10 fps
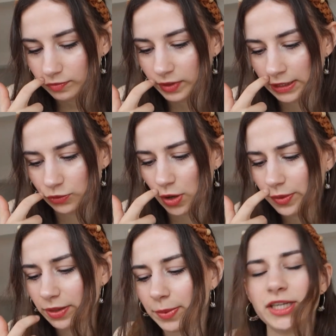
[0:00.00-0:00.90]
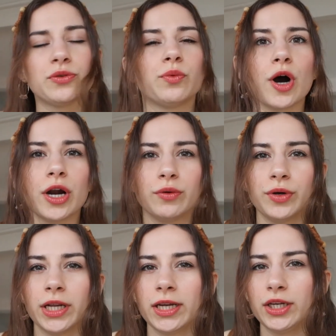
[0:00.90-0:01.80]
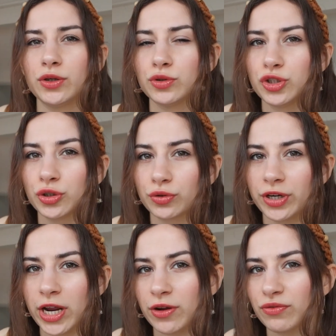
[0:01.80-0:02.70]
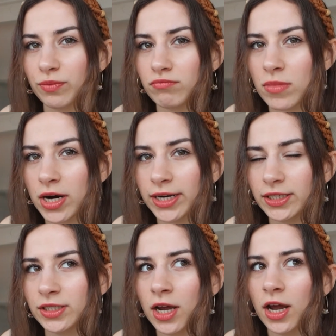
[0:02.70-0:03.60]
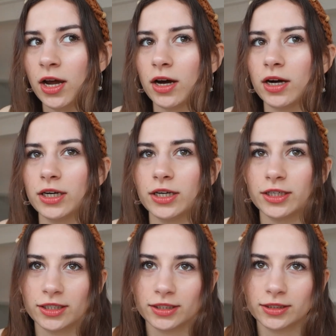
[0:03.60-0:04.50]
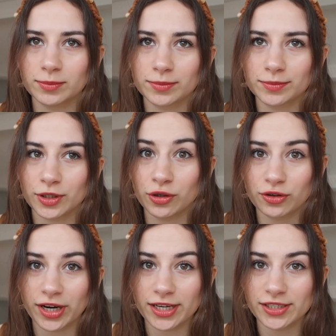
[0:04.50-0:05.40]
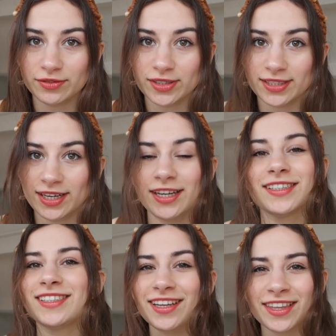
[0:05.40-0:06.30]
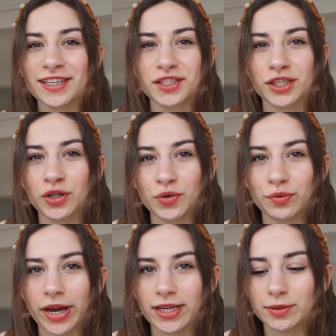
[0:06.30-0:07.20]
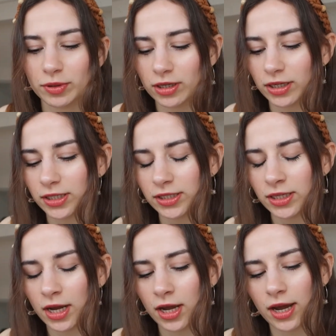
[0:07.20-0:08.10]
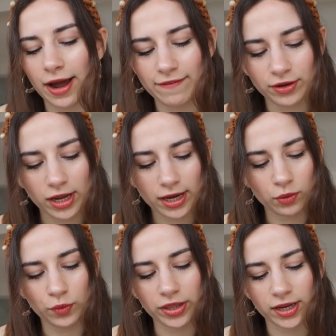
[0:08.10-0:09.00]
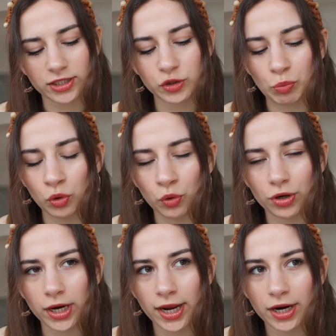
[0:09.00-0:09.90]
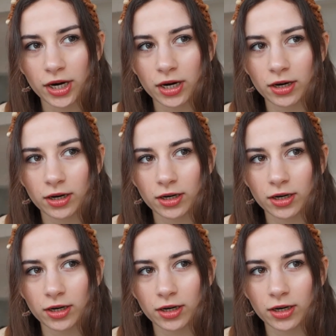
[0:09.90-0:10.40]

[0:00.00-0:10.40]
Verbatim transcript: as well with the page of water, really use your creative mind, um your creativity. See things in new ways because I feel like with explore here,